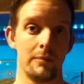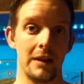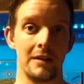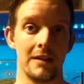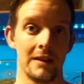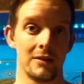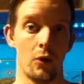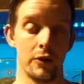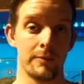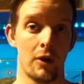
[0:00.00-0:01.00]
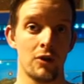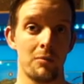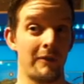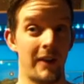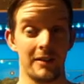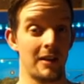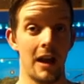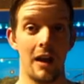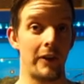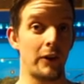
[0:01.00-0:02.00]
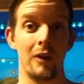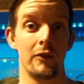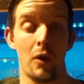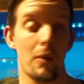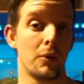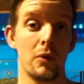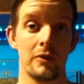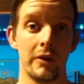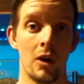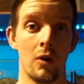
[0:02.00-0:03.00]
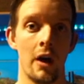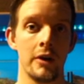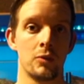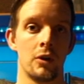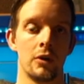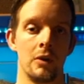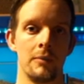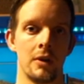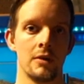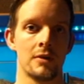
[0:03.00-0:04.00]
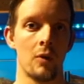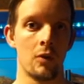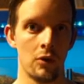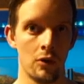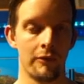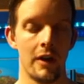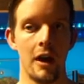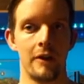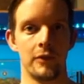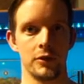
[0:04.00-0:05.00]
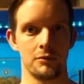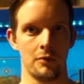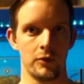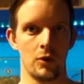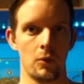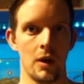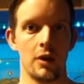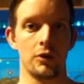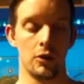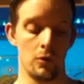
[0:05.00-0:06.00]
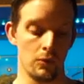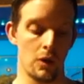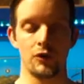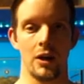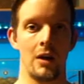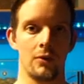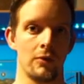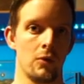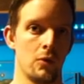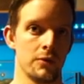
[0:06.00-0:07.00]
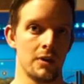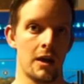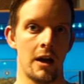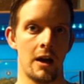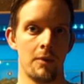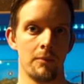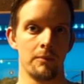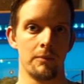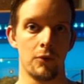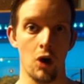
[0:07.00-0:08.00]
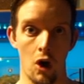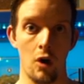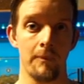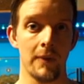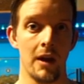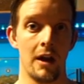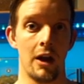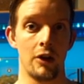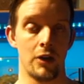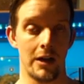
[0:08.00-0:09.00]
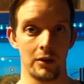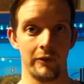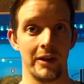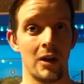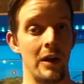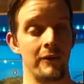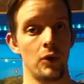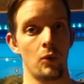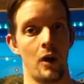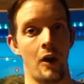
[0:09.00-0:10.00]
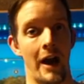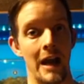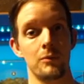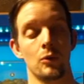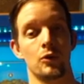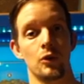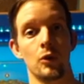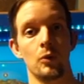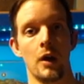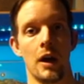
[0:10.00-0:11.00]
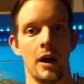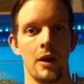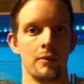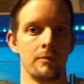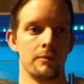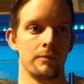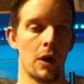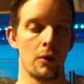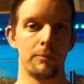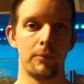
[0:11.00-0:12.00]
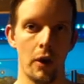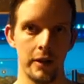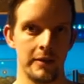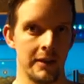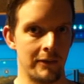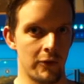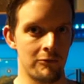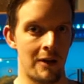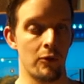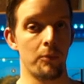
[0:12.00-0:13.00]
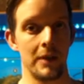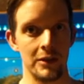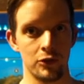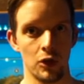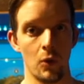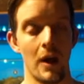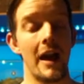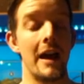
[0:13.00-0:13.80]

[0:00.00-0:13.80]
BTS or the spider Shop. In fact, they don't even know that I'm doing this video. I just want to do it because I would love for some of you to go check out, of course, um, GAR. Uh, check out the video. If you are able to um, you know, buy a ticket for the raffle, please do.